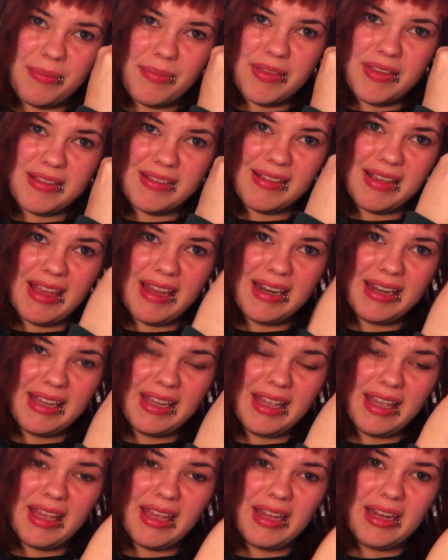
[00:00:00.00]
up this end
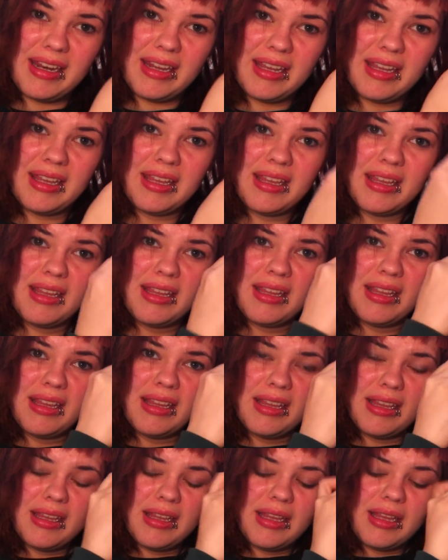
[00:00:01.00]
again
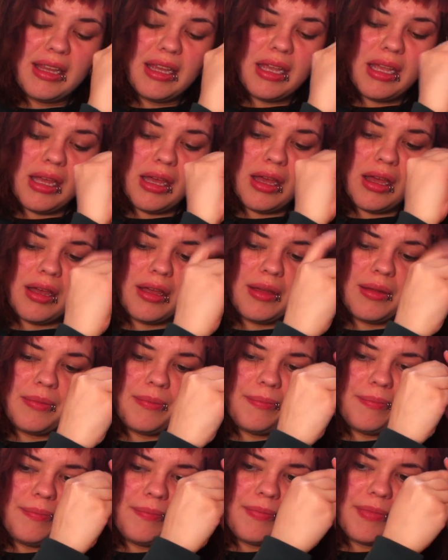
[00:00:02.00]

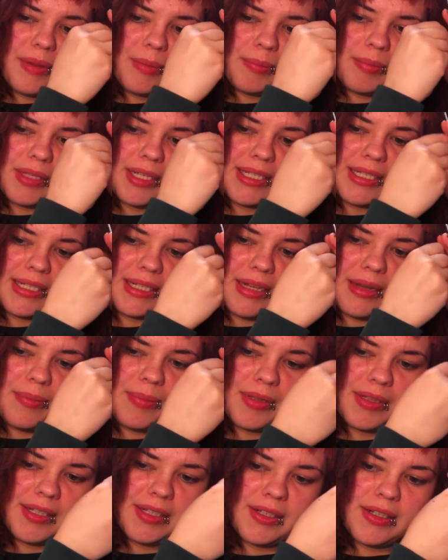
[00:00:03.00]
and blunt it
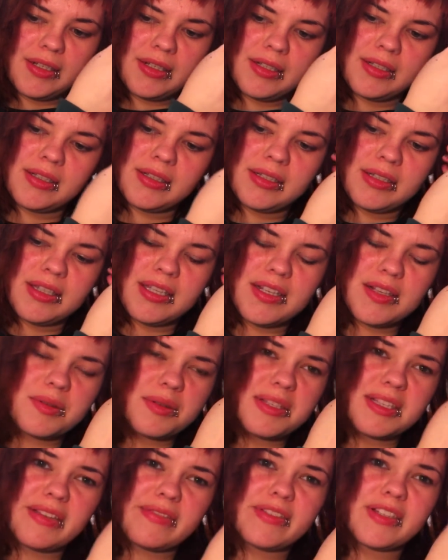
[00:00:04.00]
up a little.
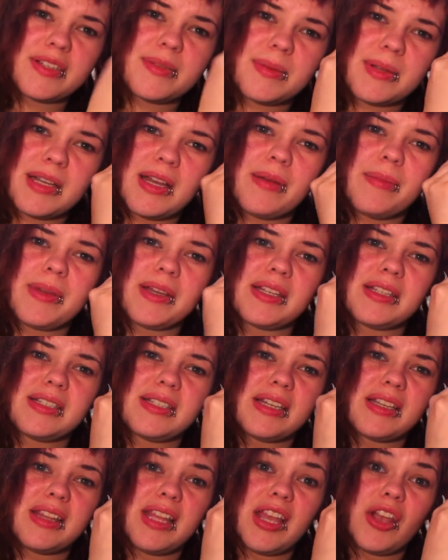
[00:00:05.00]
These ones have just been coming
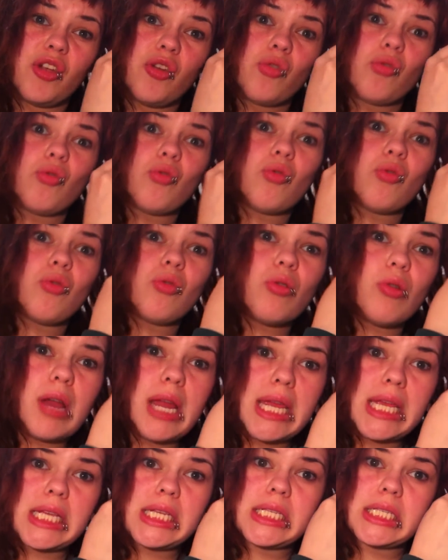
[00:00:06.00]
undone like
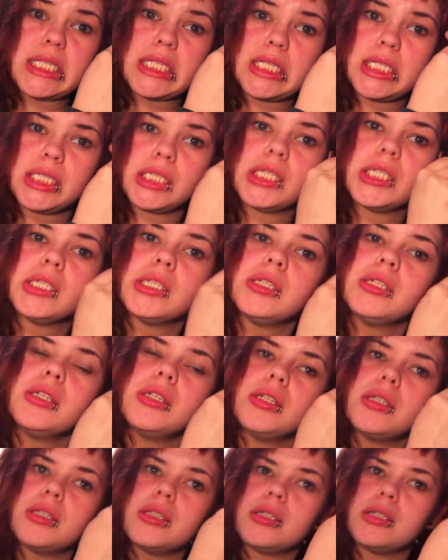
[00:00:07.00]
crazy.
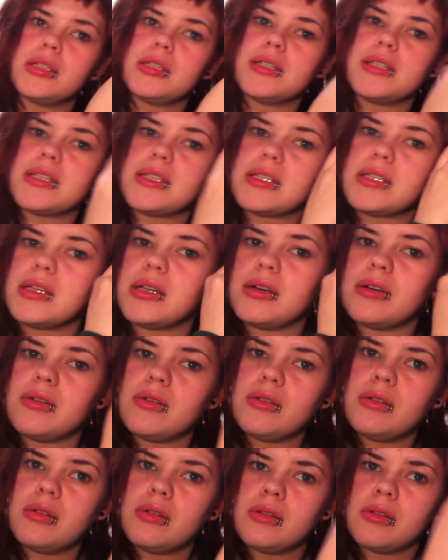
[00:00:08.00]

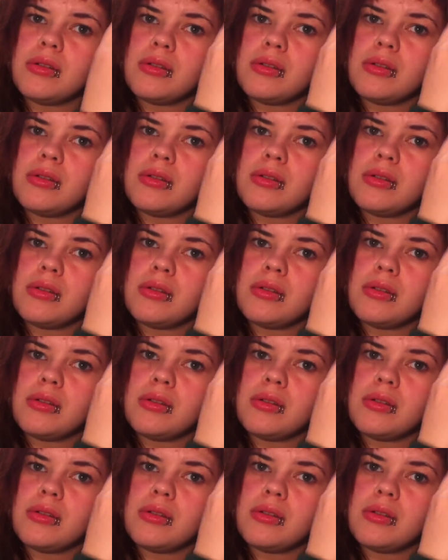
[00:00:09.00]
So